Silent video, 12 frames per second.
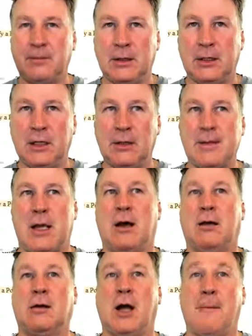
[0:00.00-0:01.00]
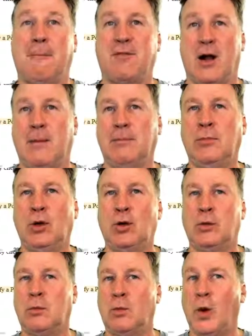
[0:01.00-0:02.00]
email come from,
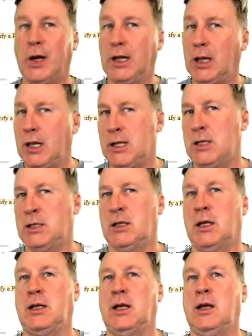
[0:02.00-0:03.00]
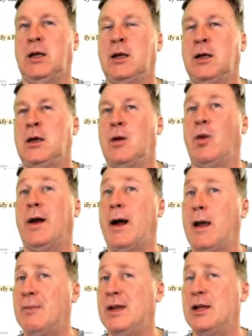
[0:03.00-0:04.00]
what client sent it, what
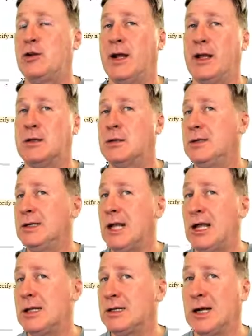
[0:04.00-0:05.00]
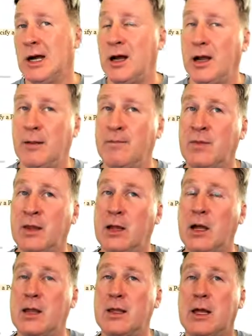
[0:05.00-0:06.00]
IP address, date and time,
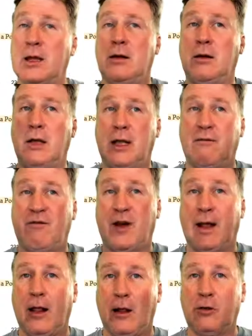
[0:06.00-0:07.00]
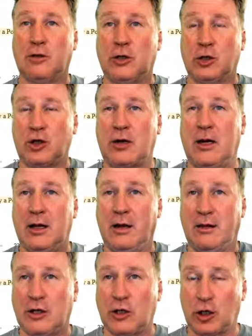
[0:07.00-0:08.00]
and then it follows and
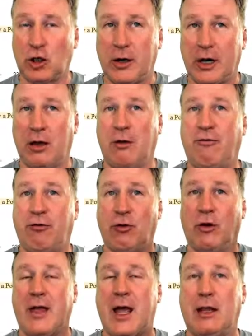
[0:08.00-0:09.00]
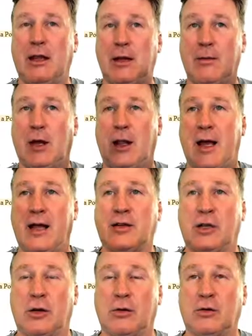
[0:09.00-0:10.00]
there's a trail for that email as it
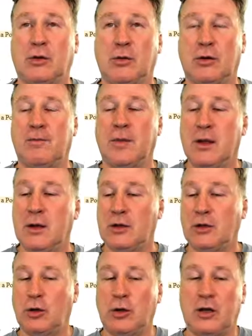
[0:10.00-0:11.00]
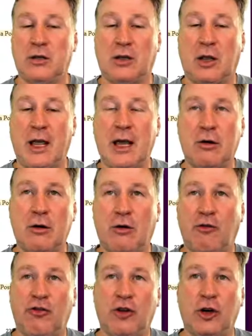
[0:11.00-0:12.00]
goes through. So there's a header and a
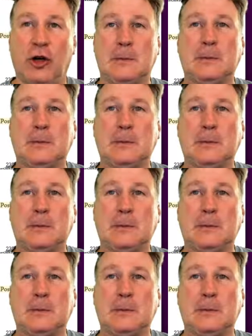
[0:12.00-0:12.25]
footer